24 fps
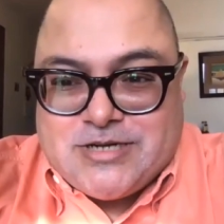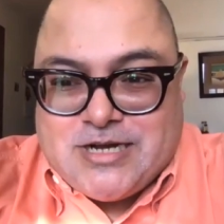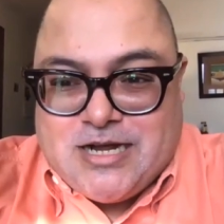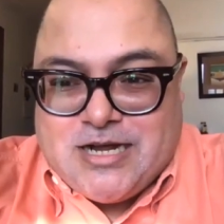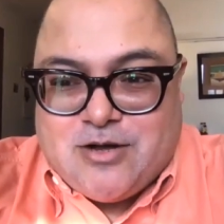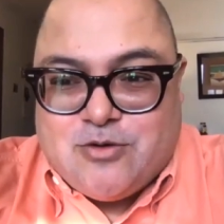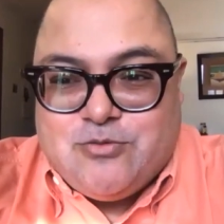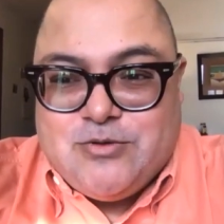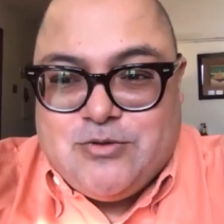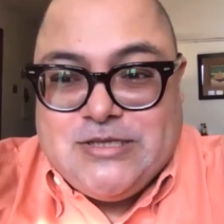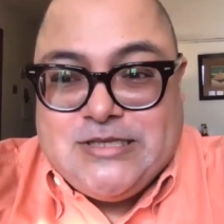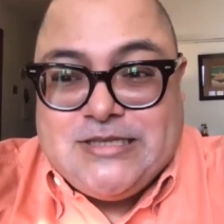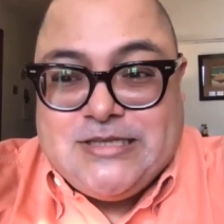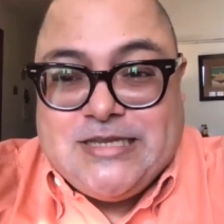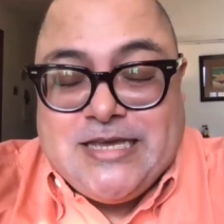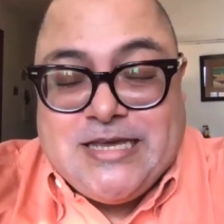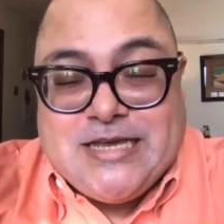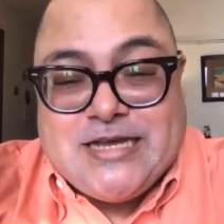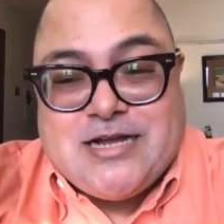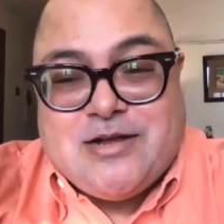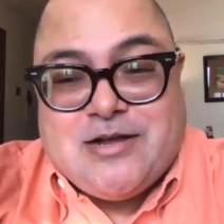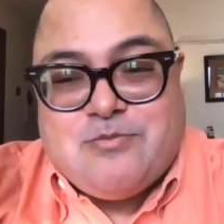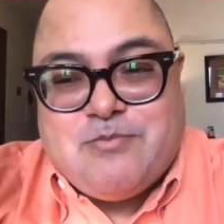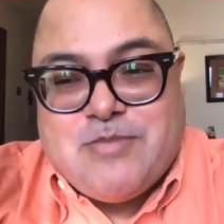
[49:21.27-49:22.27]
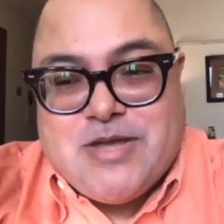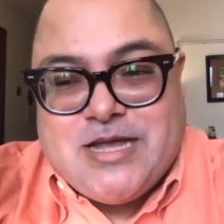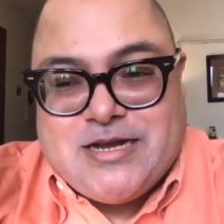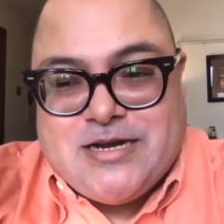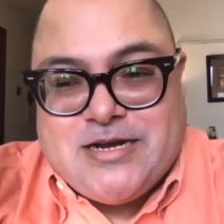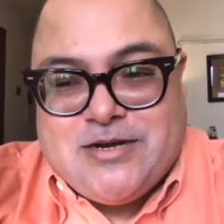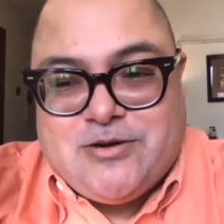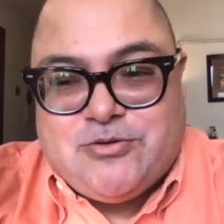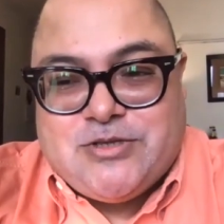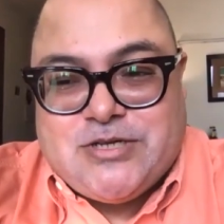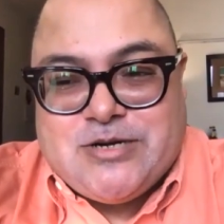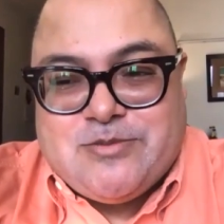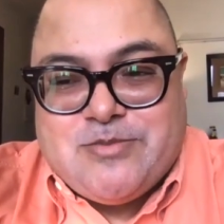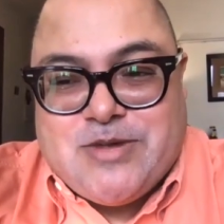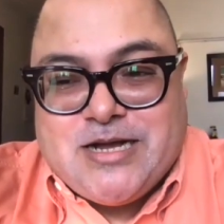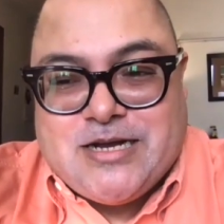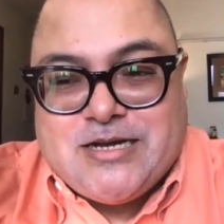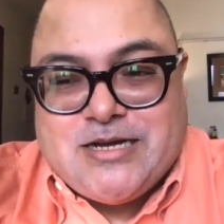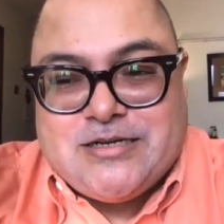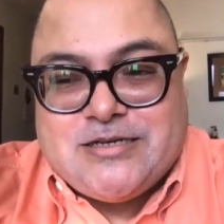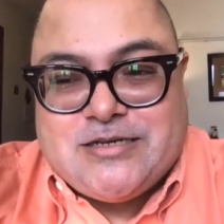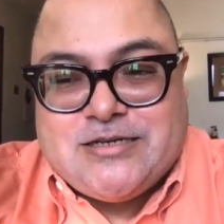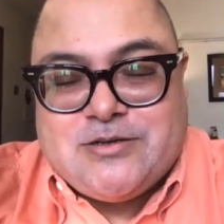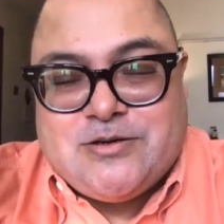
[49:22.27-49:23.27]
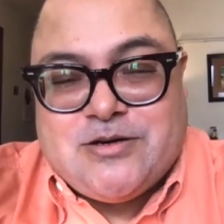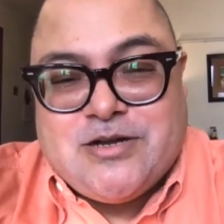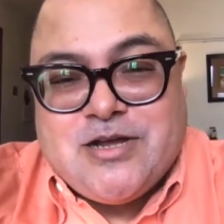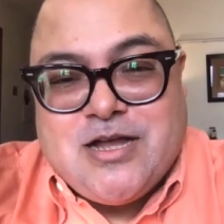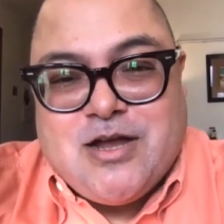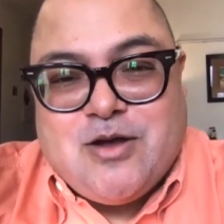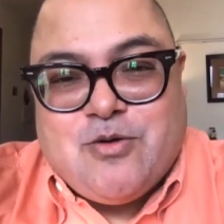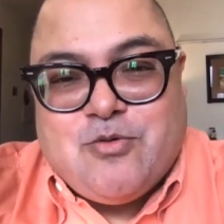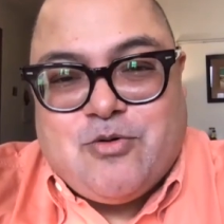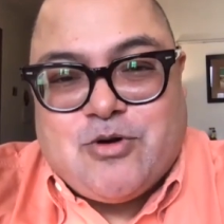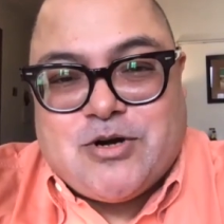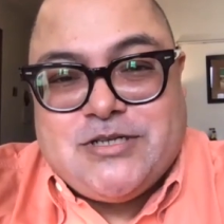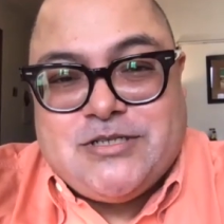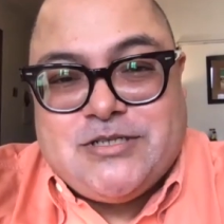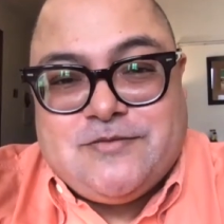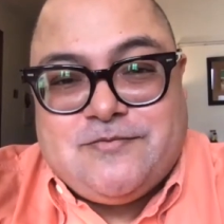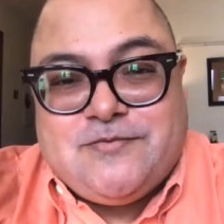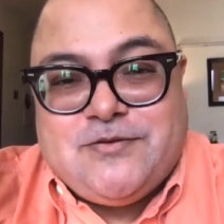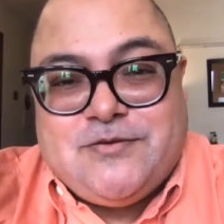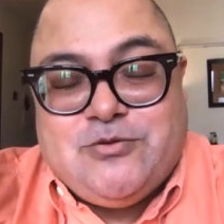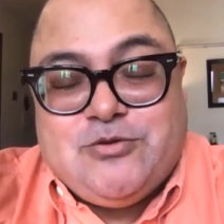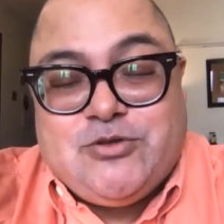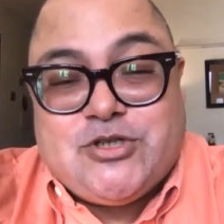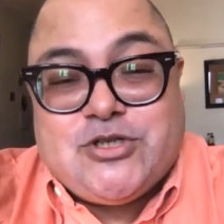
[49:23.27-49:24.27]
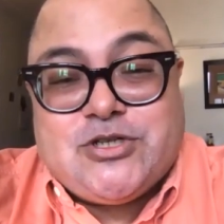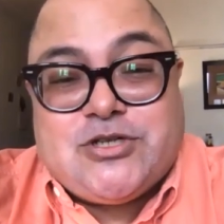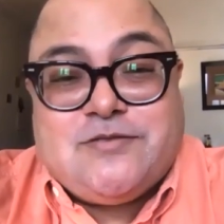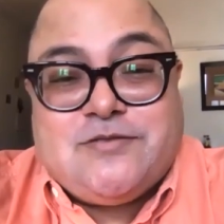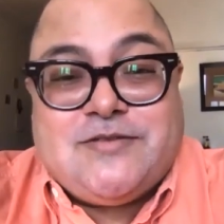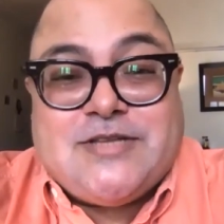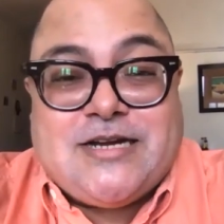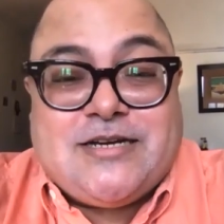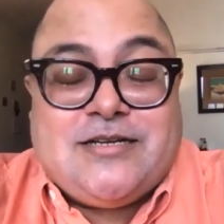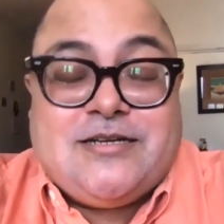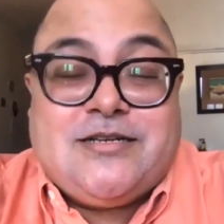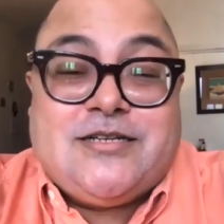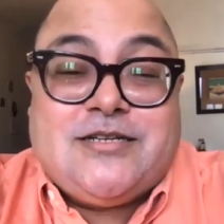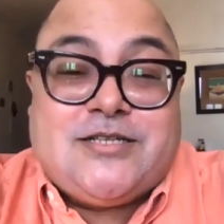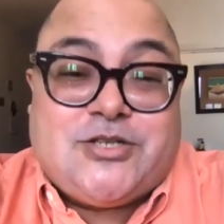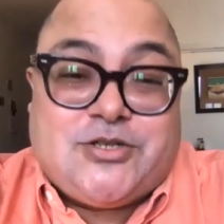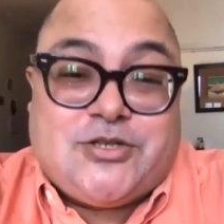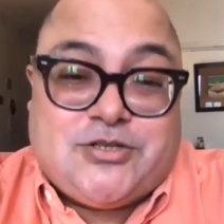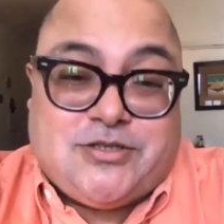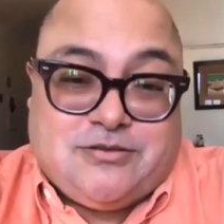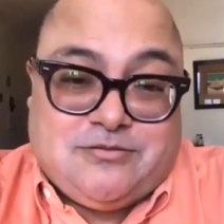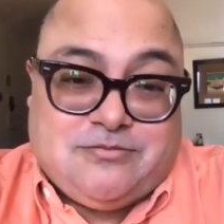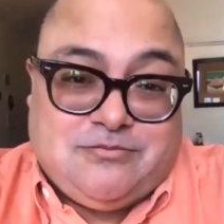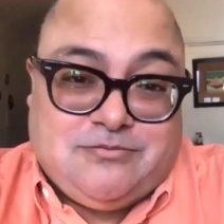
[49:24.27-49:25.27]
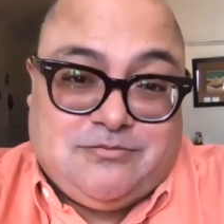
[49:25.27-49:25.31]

how will they come back into the market and what is the future of that industry?